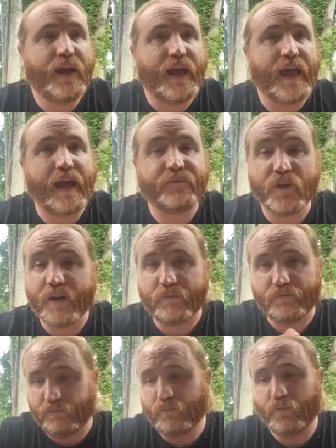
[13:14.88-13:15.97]
And I've done it
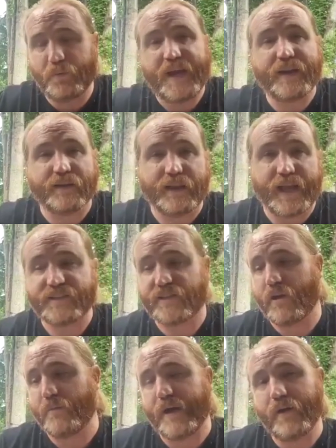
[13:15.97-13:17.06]
repeatedly. I
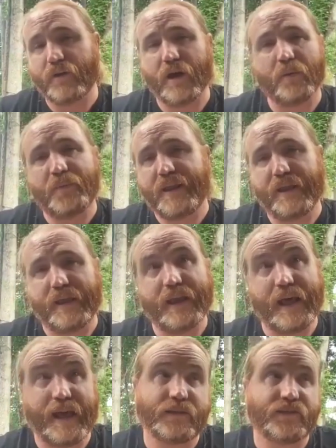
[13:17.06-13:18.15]
started my own company. It
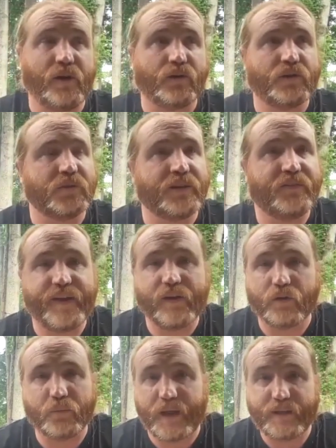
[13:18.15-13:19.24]
actually ultimately
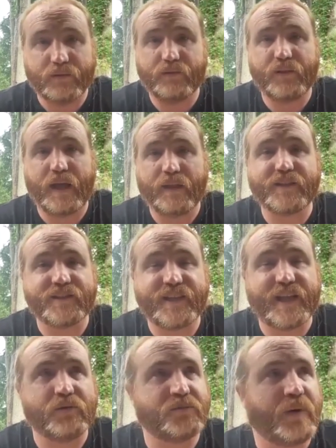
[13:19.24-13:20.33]
failed, but I like to say
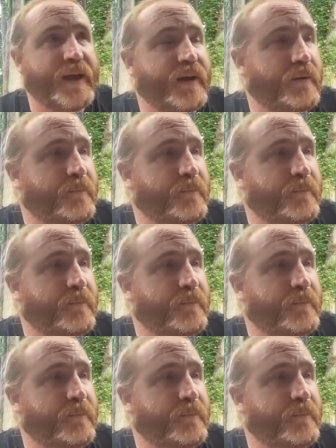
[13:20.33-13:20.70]
it was my